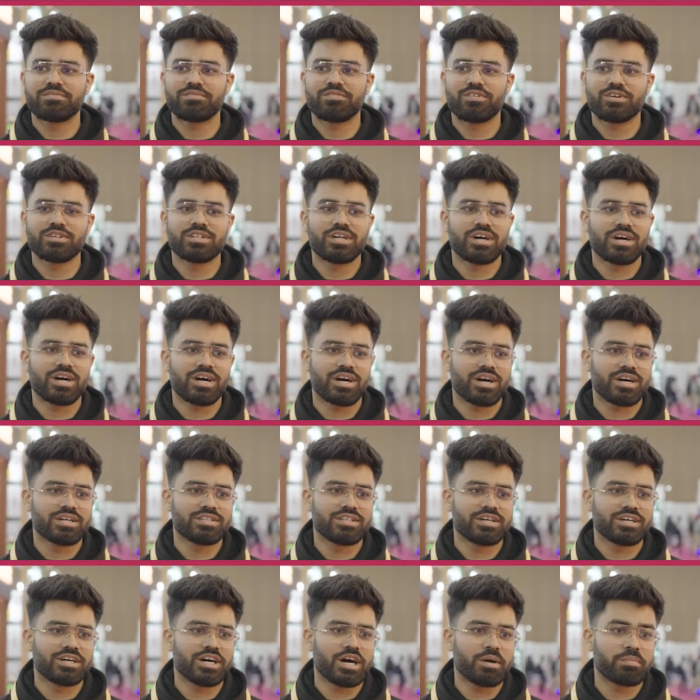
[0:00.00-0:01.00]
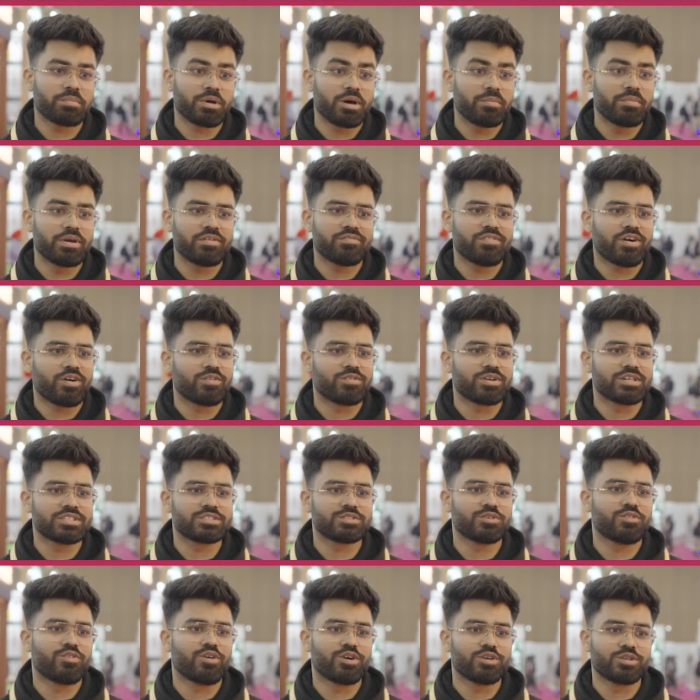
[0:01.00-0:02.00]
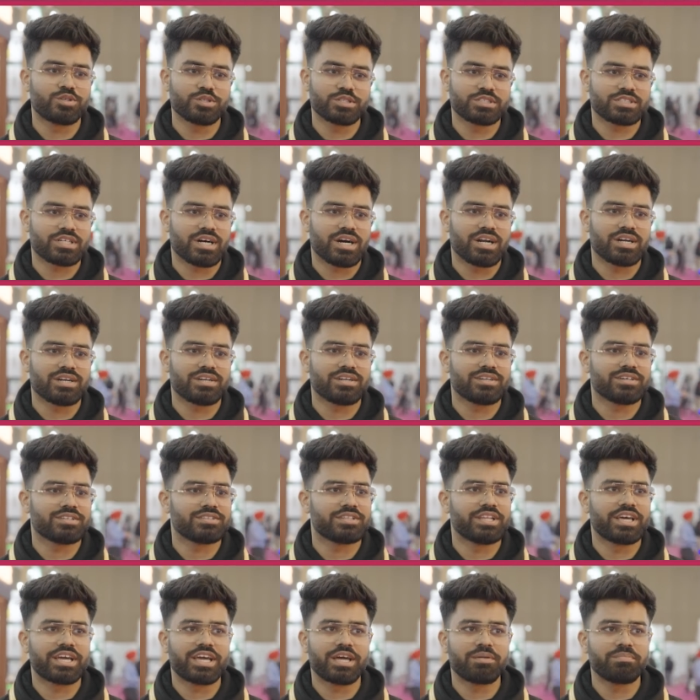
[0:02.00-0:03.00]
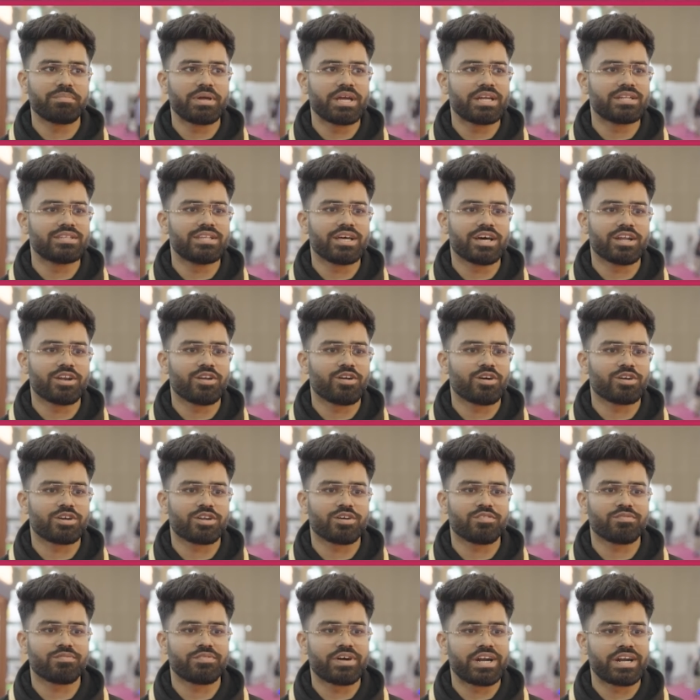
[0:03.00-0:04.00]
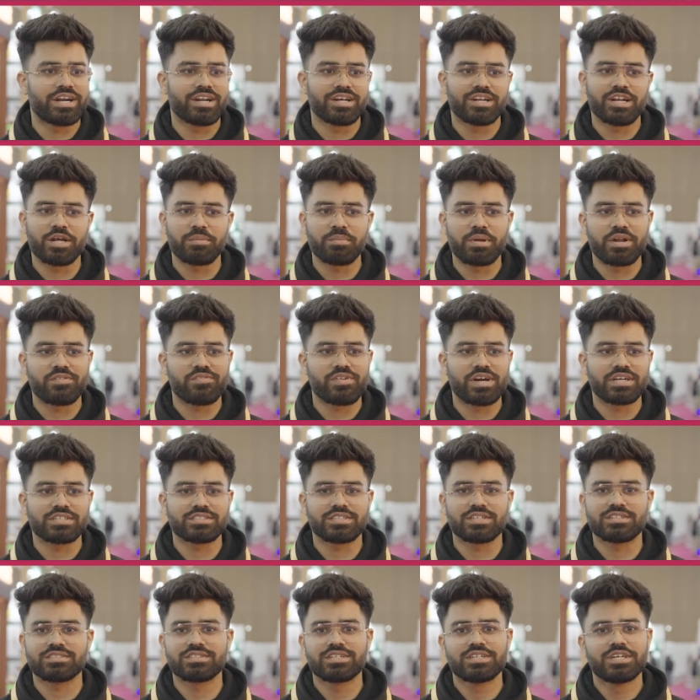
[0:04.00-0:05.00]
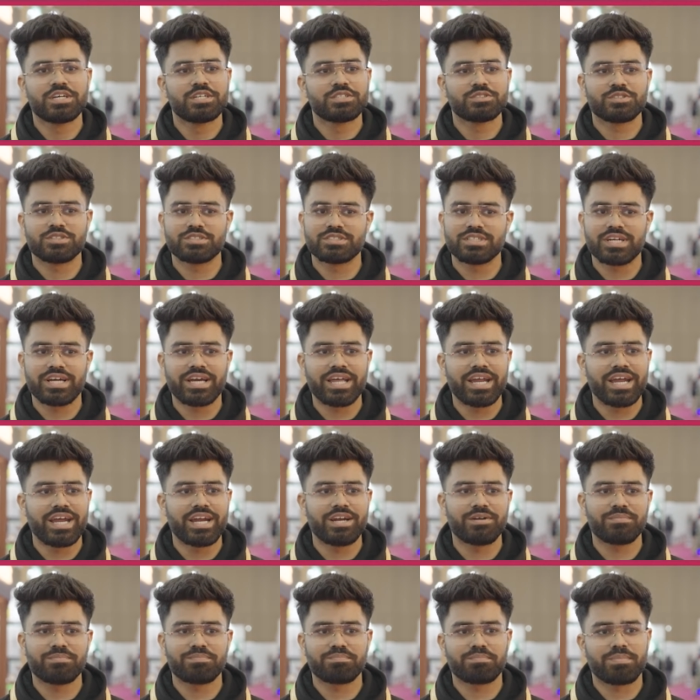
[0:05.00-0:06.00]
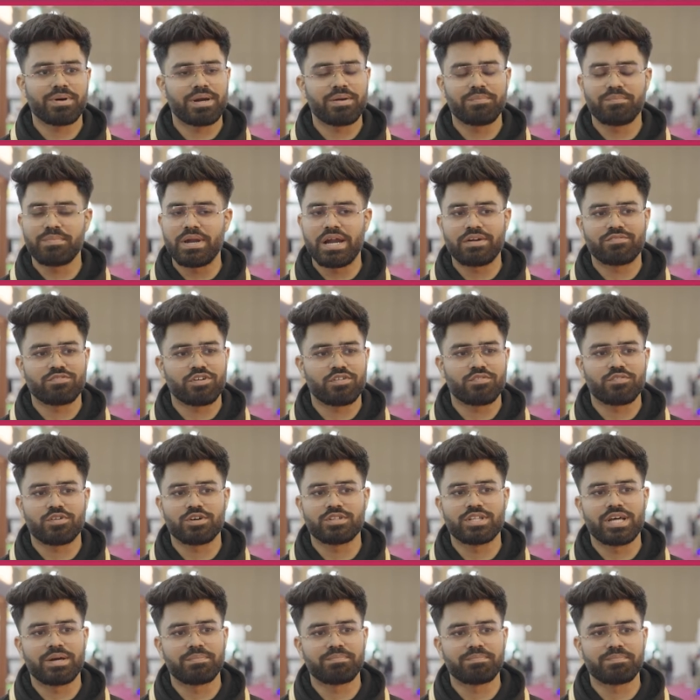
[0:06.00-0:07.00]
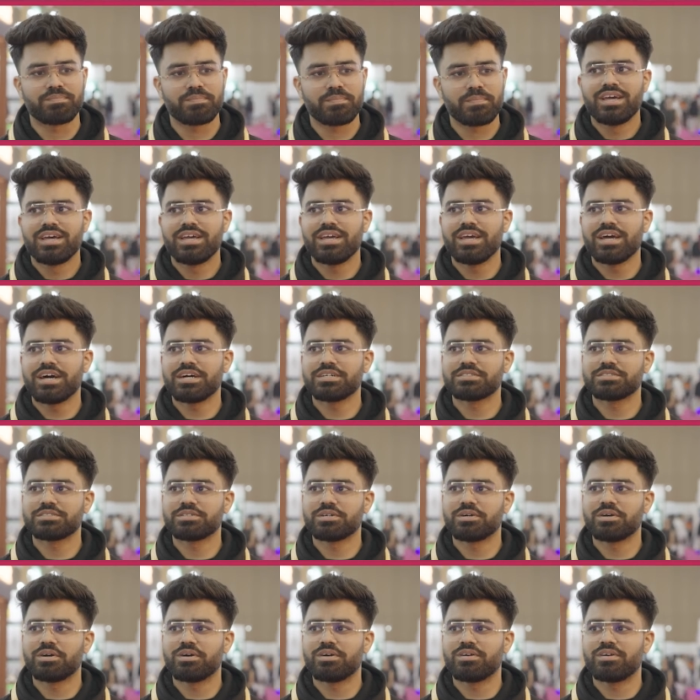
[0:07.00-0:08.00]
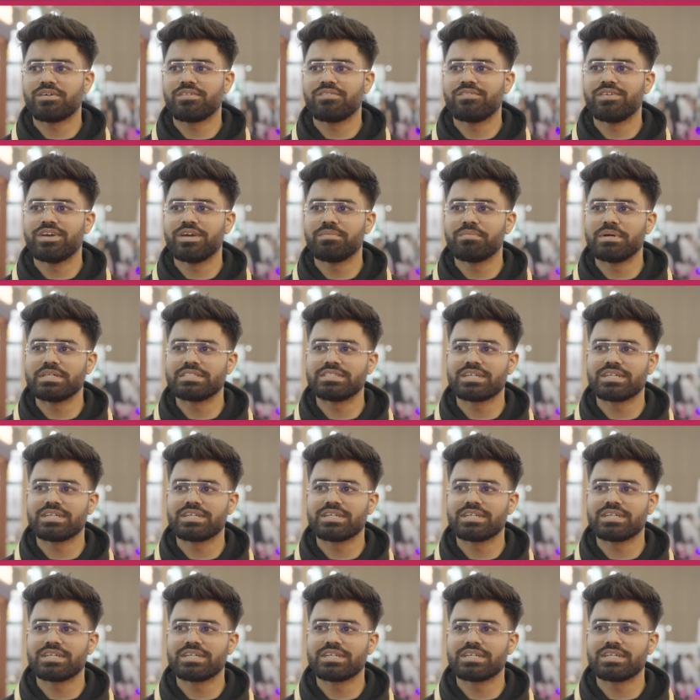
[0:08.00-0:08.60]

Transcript: for the other upcoming founders who want to start. They can meet their lot of vendor and manufacturing. So it's a great platform for them. Yeah, so we